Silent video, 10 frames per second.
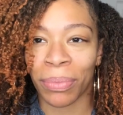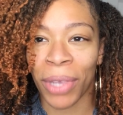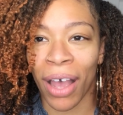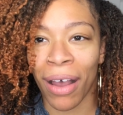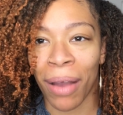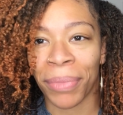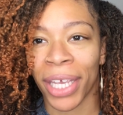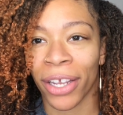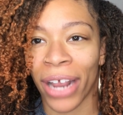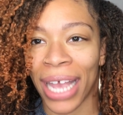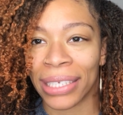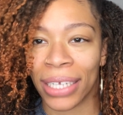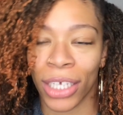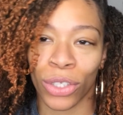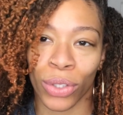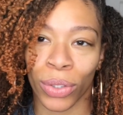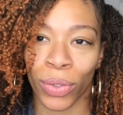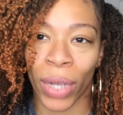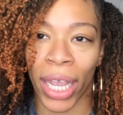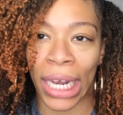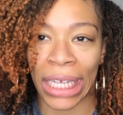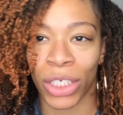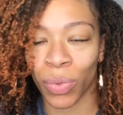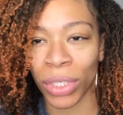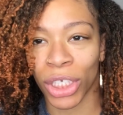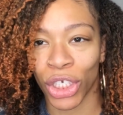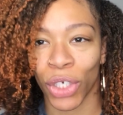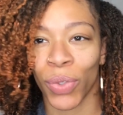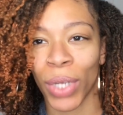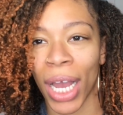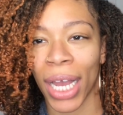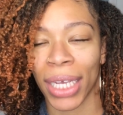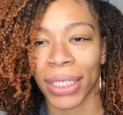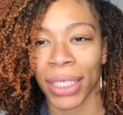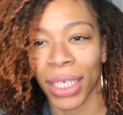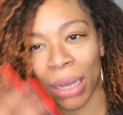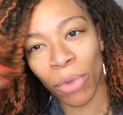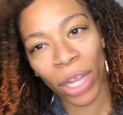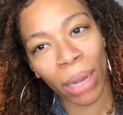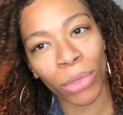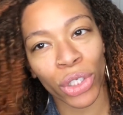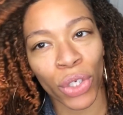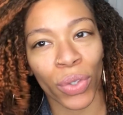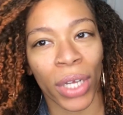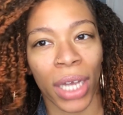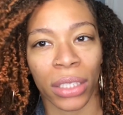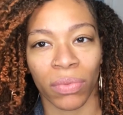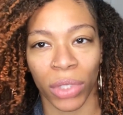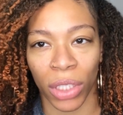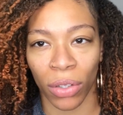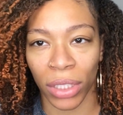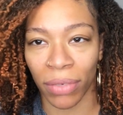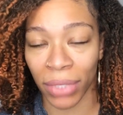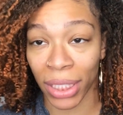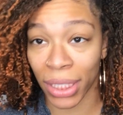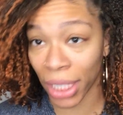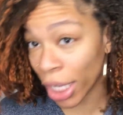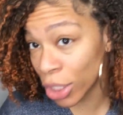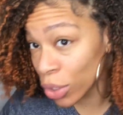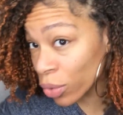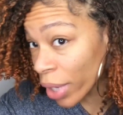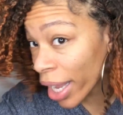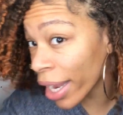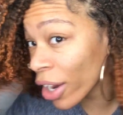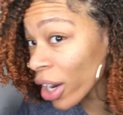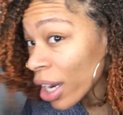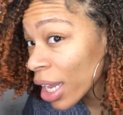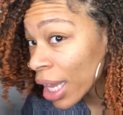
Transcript: up, y'all? I'm here at day 2, and I just wanted to show you guys, come on camera and show you guys the results of this day 2 hair.